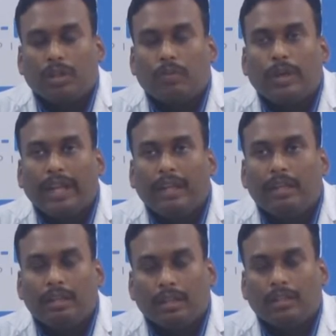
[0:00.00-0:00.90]

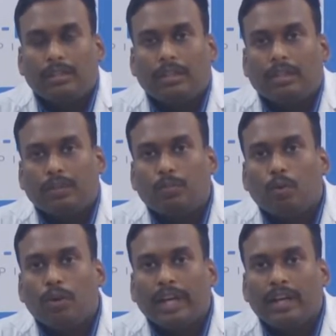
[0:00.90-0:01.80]
quitting the
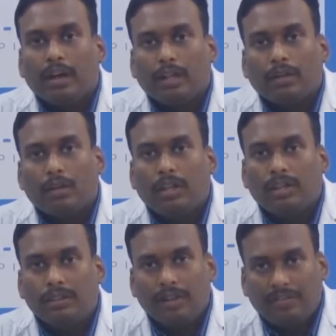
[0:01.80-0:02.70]
smoke and alcohol
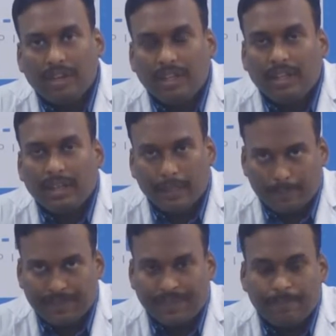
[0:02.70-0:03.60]
definitely
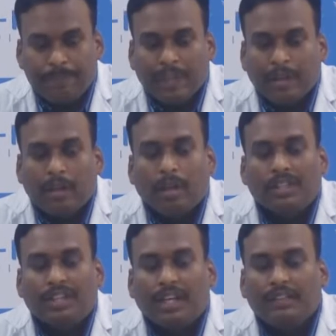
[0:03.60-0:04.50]
helps.
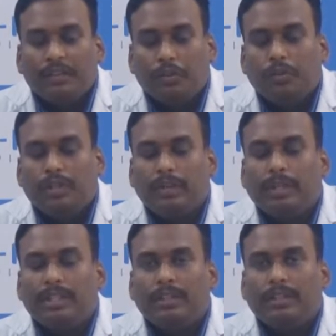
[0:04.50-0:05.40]
Studies have shown that
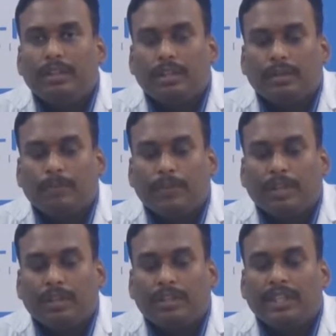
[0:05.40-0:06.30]
preserved
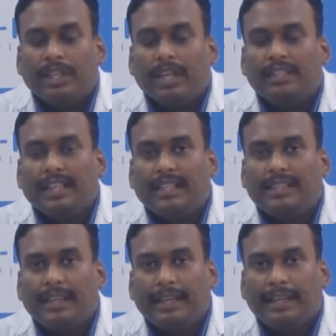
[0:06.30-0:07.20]
thinking
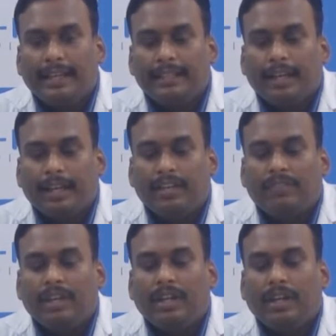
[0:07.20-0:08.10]
skills later in the life
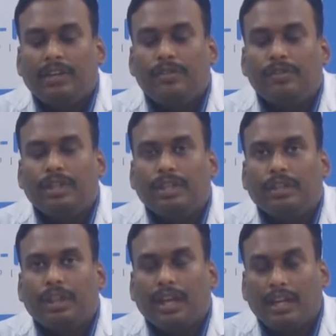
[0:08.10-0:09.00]
and a reduced risk,
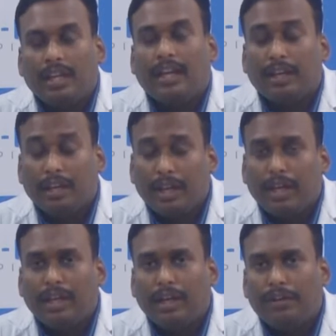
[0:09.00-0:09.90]
had a
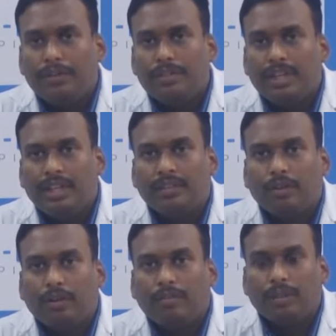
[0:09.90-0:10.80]
reduced risk
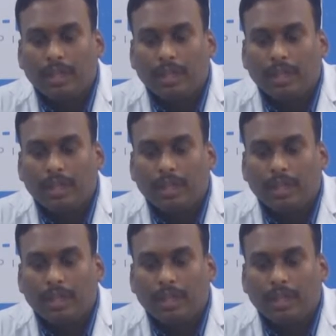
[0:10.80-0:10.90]
of